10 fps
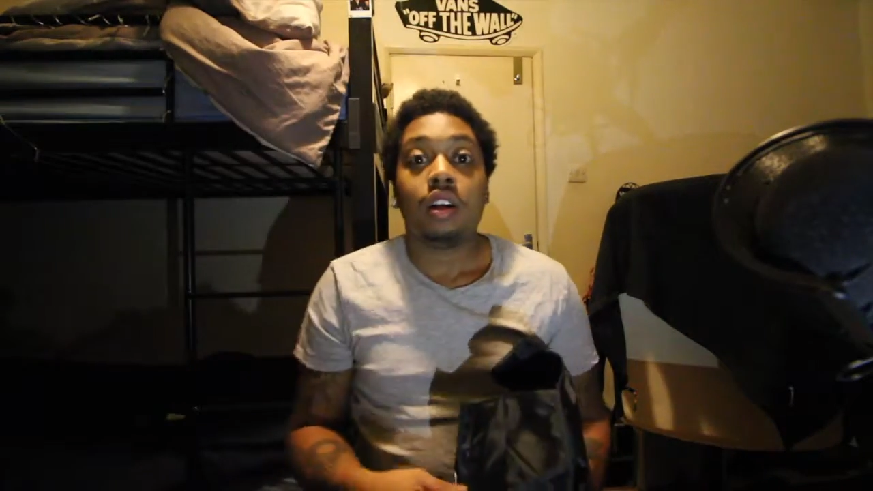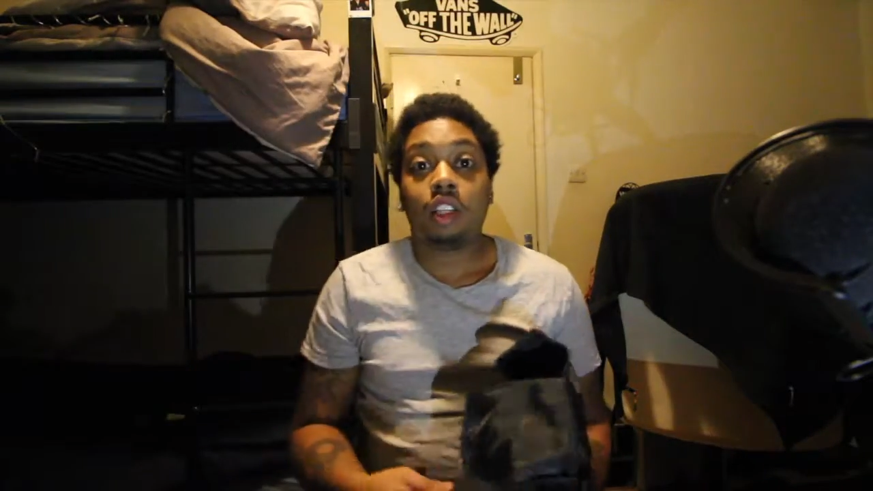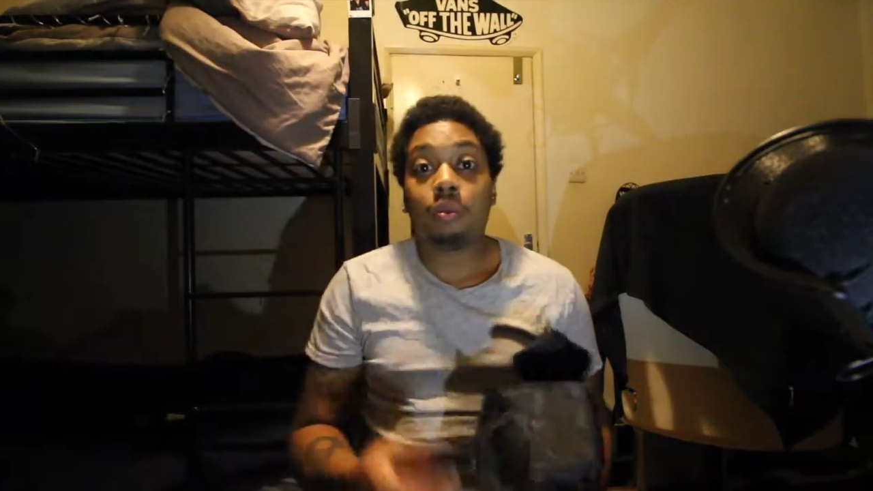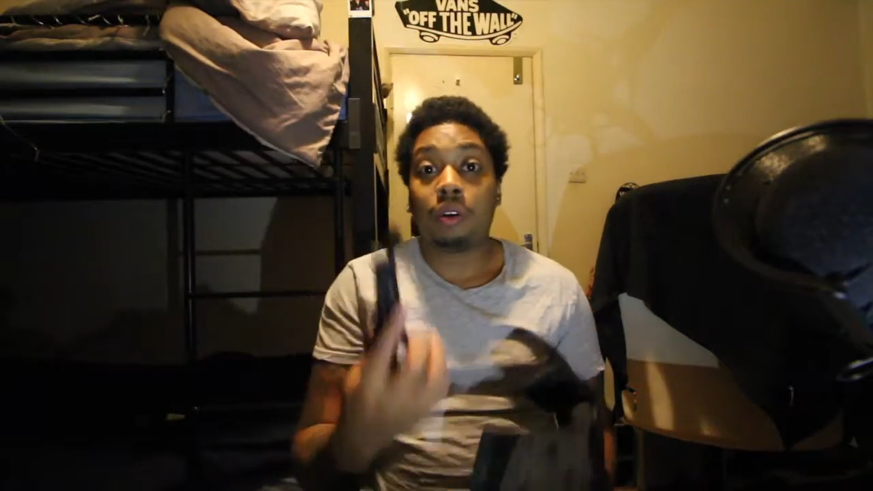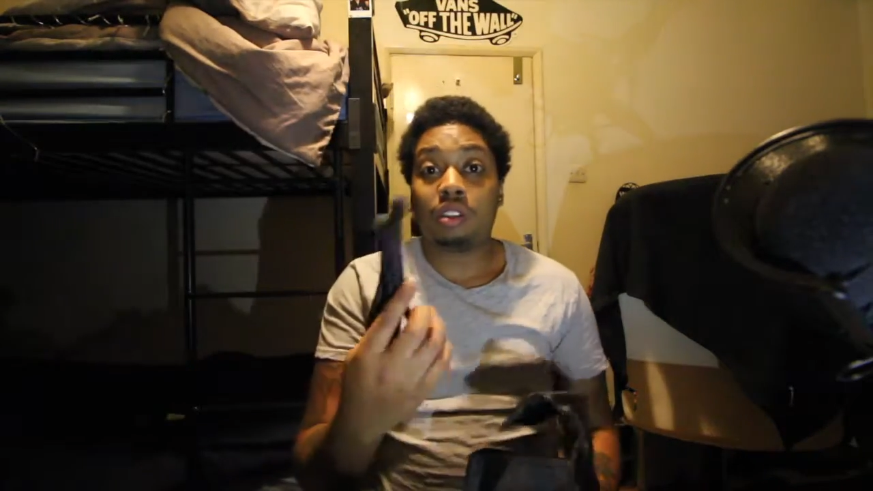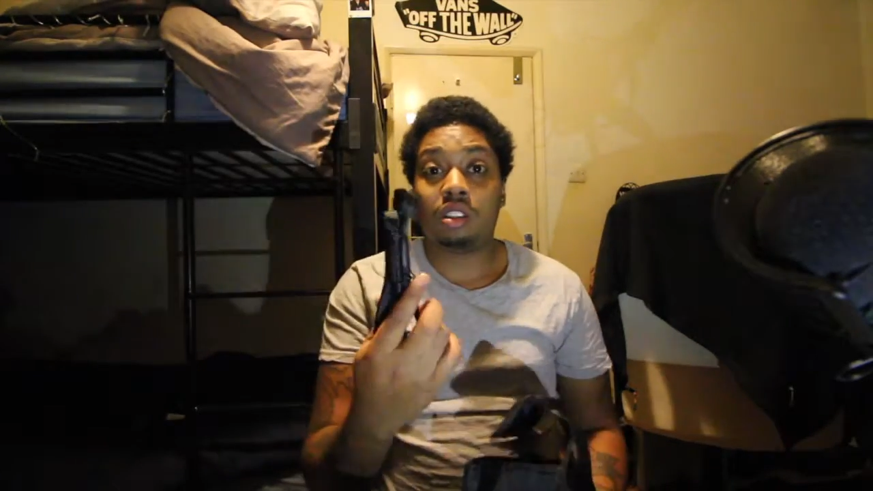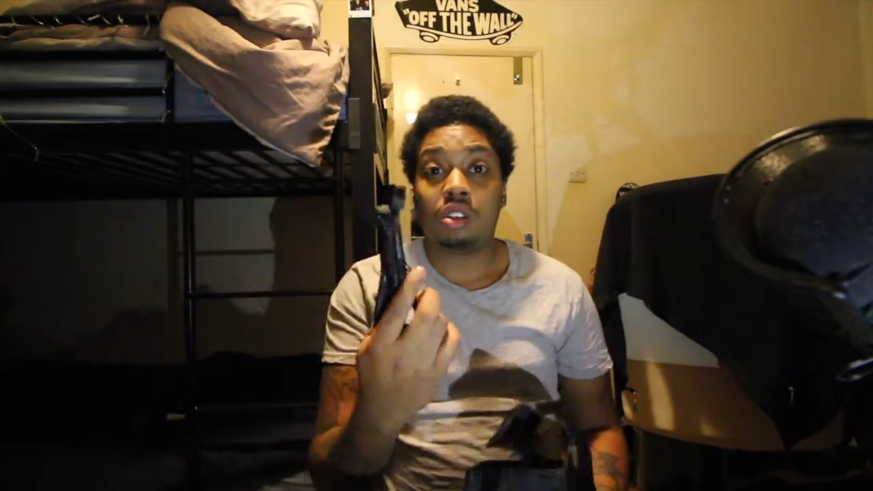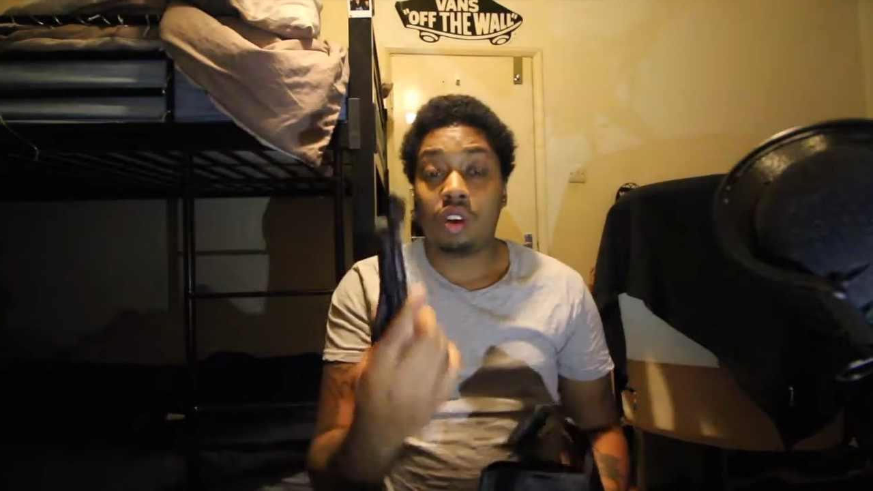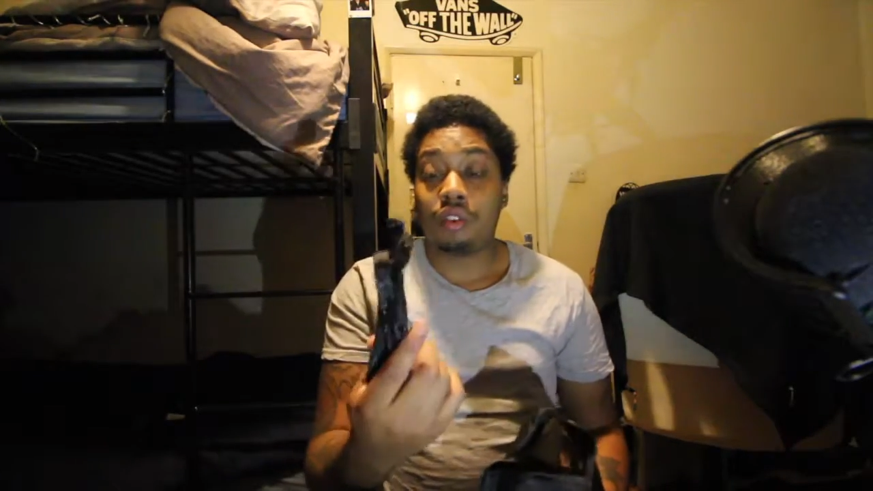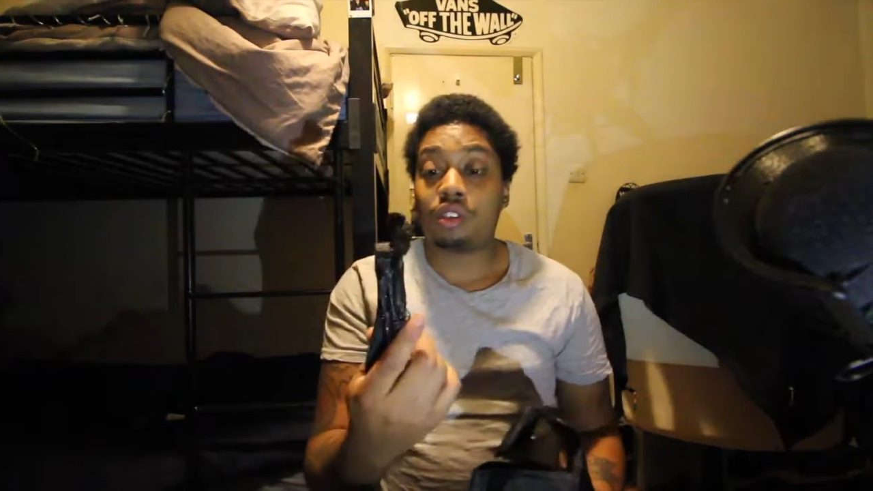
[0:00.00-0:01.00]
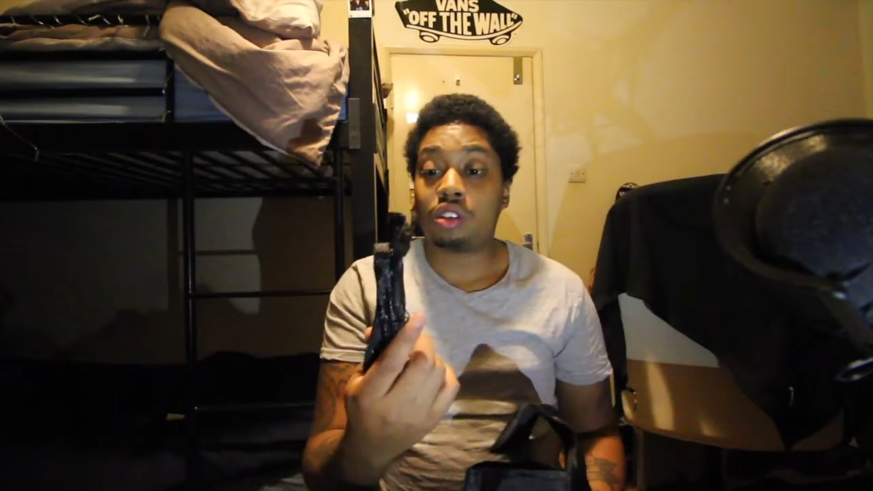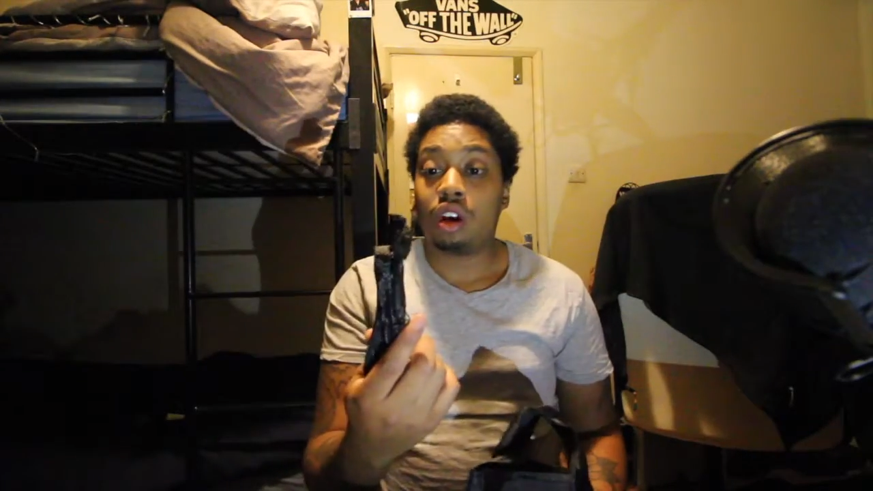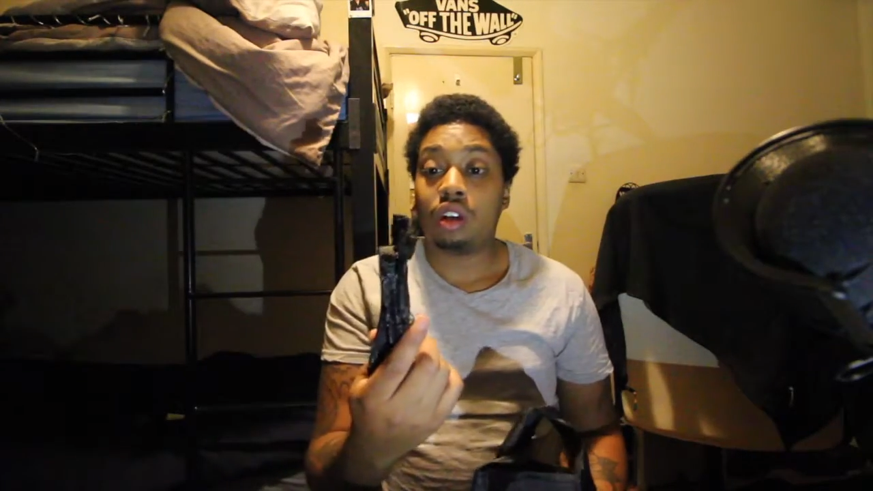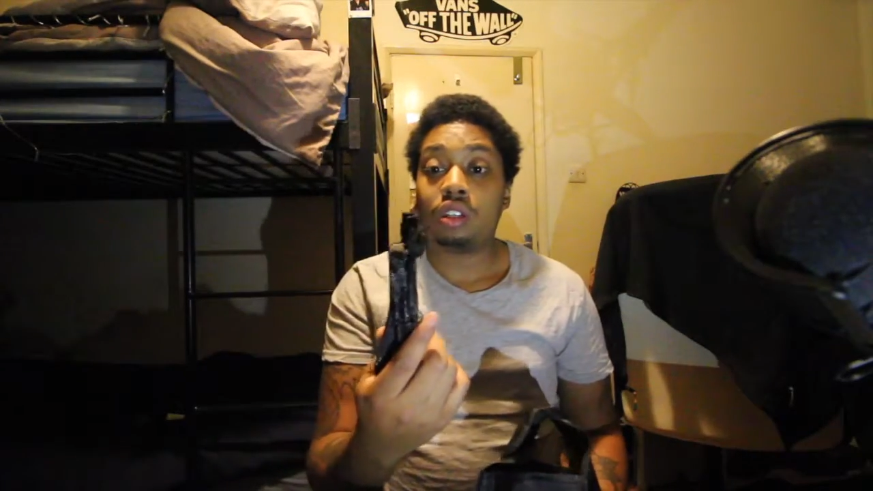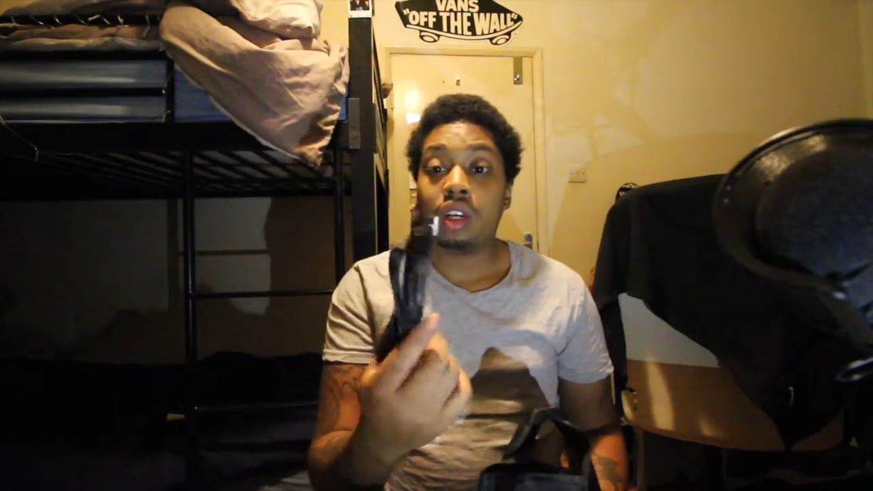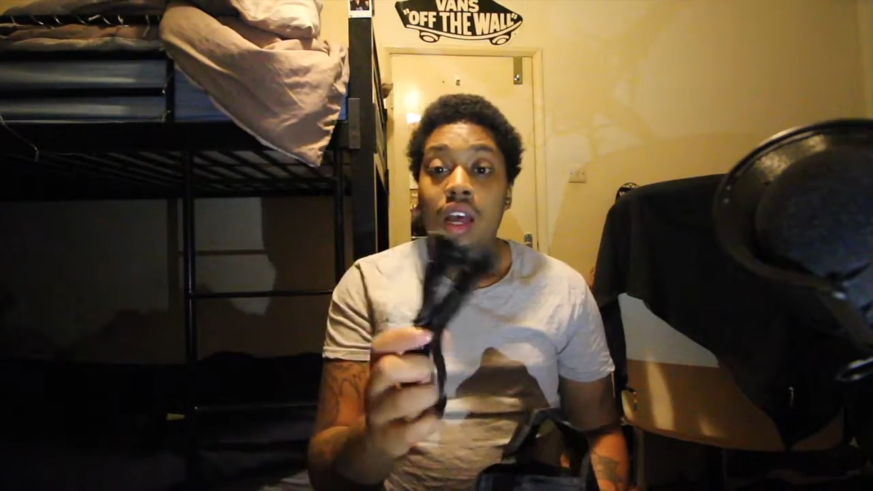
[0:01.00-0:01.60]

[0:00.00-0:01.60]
This plugs into your graphics card,